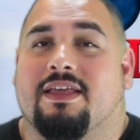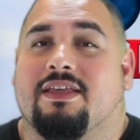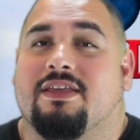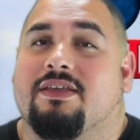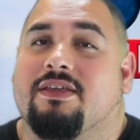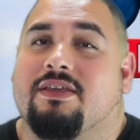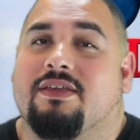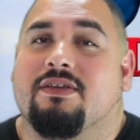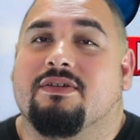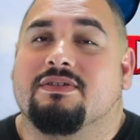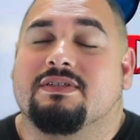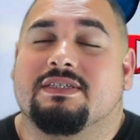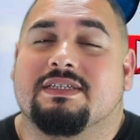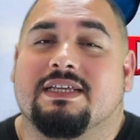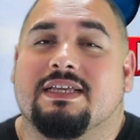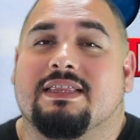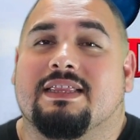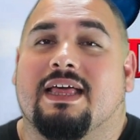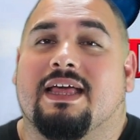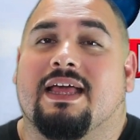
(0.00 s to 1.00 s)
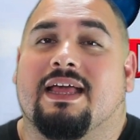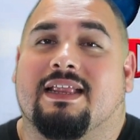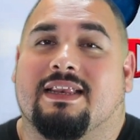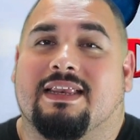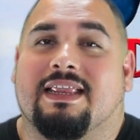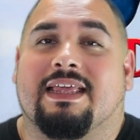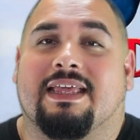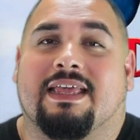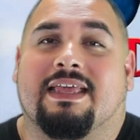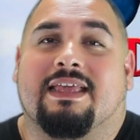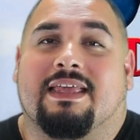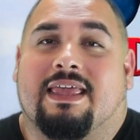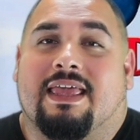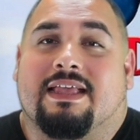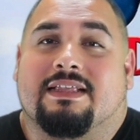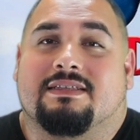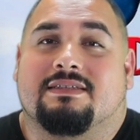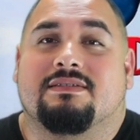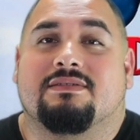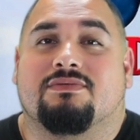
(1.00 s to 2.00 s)
you'll see that it
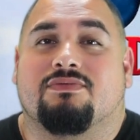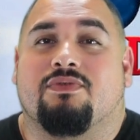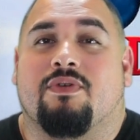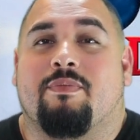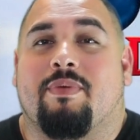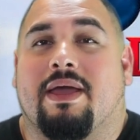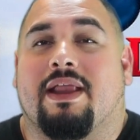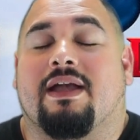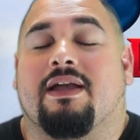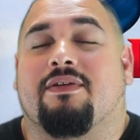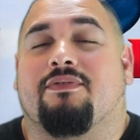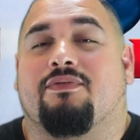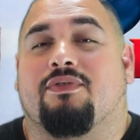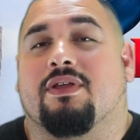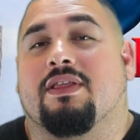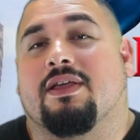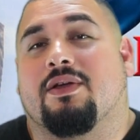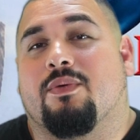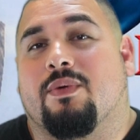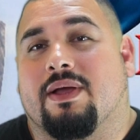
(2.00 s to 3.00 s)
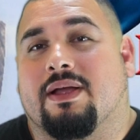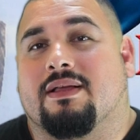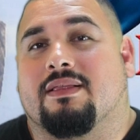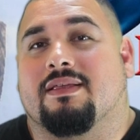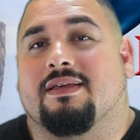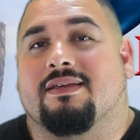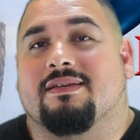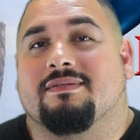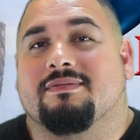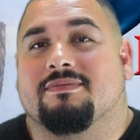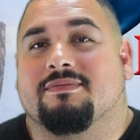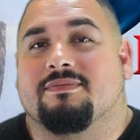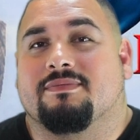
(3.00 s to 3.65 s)
gets repetitive really quickly.